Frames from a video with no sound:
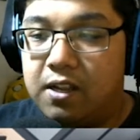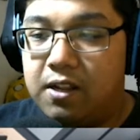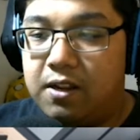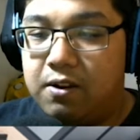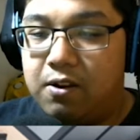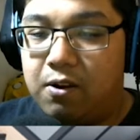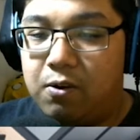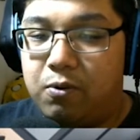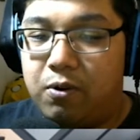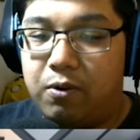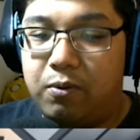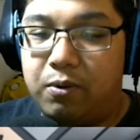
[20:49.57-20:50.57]
No,
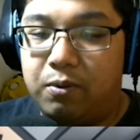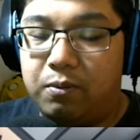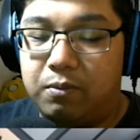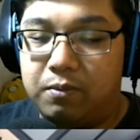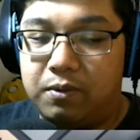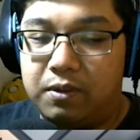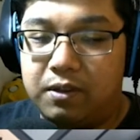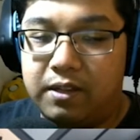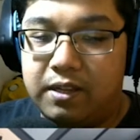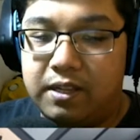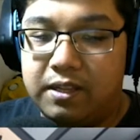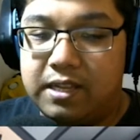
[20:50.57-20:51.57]
no, no.
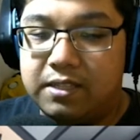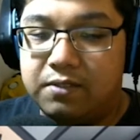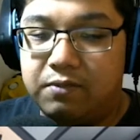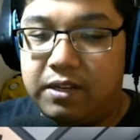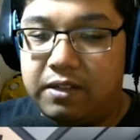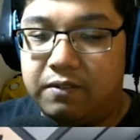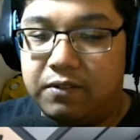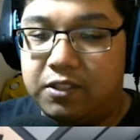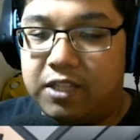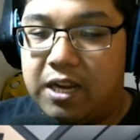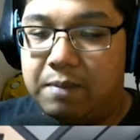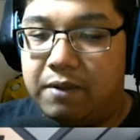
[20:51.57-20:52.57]
That's really the first
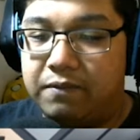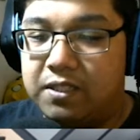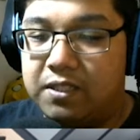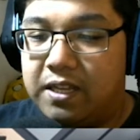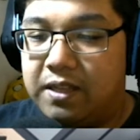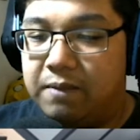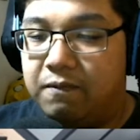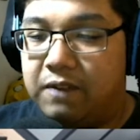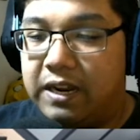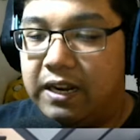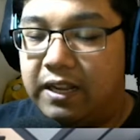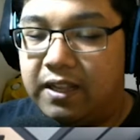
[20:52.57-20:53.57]
time I've seen them
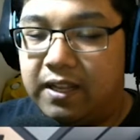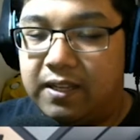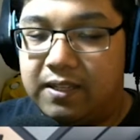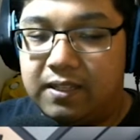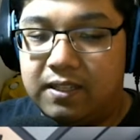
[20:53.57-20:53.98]
fight like that.